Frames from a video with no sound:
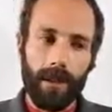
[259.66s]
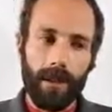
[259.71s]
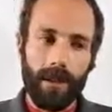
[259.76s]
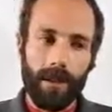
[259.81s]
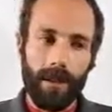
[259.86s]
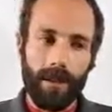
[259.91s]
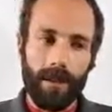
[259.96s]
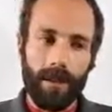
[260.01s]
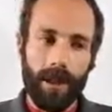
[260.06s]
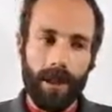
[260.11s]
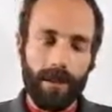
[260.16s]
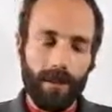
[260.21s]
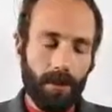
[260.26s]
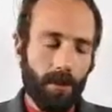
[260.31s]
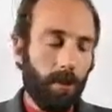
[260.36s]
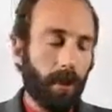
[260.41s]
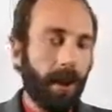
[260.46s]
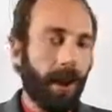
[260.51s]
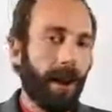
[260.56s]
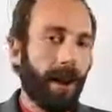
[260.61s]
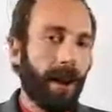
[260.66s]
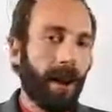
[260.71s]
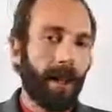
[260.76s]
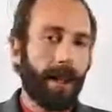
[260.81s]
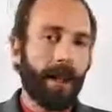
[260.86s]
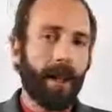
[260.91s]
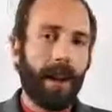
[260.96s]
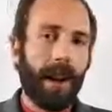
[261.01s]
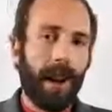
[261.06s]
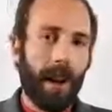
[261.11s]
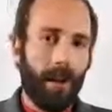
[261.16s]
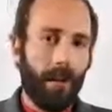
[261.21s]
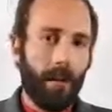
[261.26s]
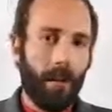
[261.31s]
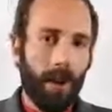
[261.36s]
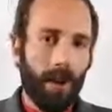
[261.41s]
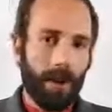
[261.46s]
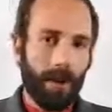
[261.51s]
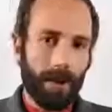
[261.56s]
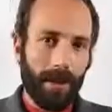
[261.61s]
that's why hot
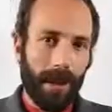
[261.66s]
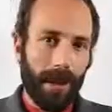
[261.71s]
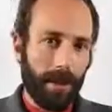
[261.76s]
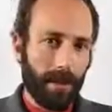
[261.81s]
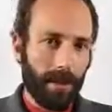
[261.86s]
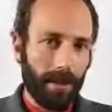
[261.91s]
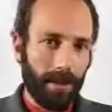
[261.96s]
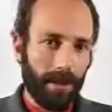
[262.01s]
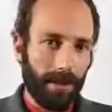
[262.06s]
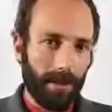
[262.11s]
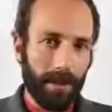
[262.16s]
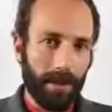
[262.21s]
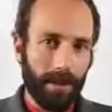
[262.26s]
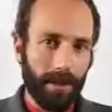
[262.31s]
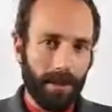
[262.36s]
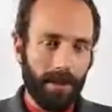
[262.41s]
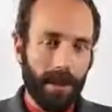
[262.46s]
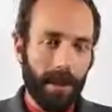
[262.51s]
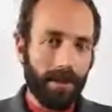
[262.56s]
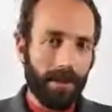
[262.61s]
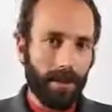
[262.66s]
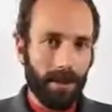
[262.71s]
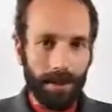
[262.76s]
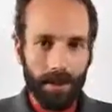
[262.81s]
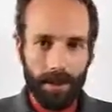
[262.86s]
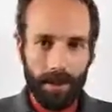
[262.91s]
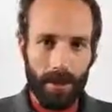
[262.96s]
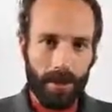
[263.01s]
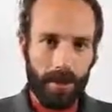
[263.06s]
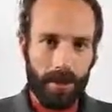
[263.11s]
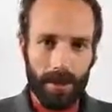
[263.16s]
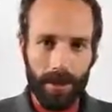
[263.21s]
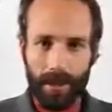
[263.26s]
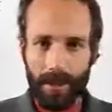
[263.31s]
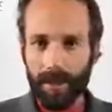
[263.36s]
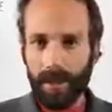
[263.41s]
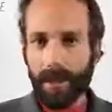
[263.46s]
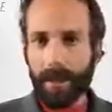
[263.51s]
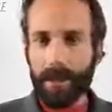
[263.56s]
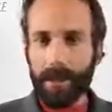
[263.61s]
water actually freezes faster to a certain
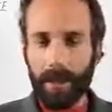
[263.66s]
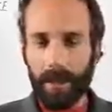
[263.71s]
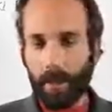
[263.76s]
extent.